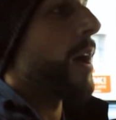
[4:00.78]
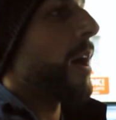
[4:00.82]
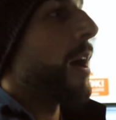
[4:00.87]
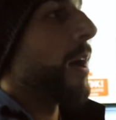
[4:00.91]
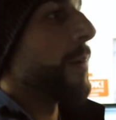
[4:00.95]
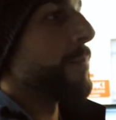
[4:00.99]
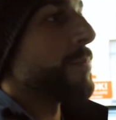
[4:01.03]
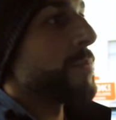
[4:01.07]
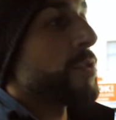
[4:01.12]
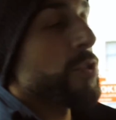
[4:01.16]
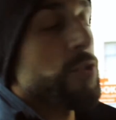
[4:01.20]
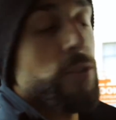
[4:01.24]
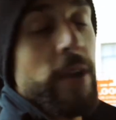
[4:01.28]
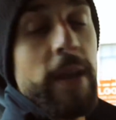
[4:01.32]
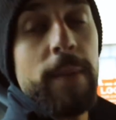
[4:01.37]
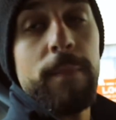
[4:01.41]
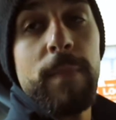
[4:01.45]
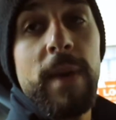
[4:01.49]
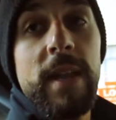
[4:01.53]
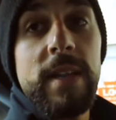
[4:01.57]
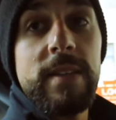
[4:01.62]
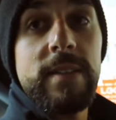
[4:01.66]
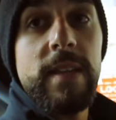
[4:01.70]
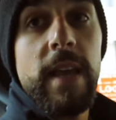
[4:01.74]
um, straight
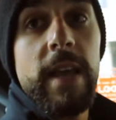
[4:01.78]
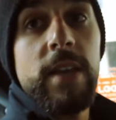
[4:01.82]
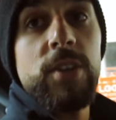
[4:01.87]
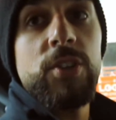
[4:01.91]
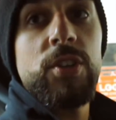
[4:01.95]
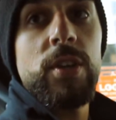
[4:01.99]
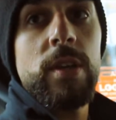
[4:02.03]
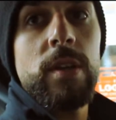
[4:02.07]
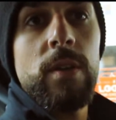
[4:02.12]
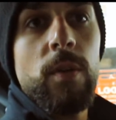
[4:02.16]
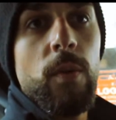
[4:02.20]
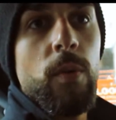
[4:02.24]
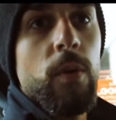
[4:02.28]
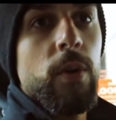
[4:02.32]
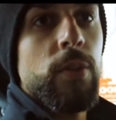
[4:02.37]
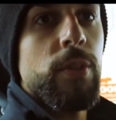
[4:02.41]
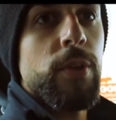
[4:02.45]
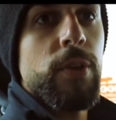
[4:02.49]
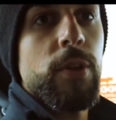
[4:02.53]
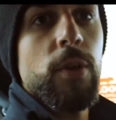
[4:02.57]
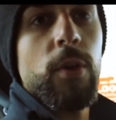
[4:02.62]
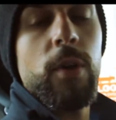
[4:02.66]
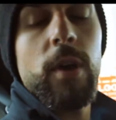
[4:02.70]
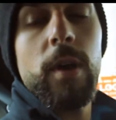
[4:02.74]
meditation or
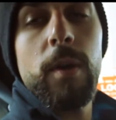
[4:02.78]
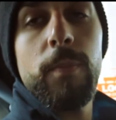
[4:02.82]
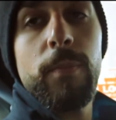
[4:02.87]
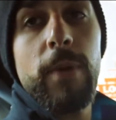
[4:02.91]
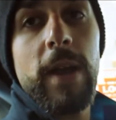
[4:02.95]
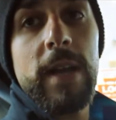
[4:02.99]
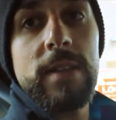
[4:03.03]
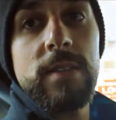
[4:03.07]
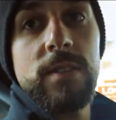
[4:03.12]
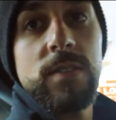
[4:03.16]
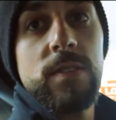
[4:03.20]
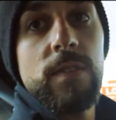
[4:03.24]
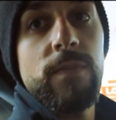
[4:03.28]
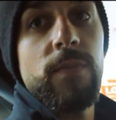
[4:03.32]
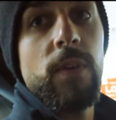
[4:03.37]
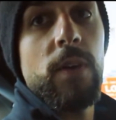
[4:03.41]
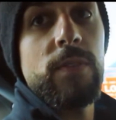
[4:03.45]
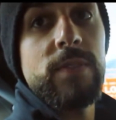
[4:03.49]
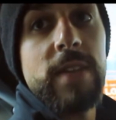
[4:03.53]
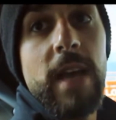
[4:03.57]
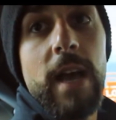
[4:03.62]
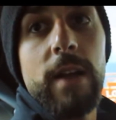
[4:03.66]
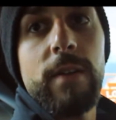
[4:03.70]
their yoga practice involves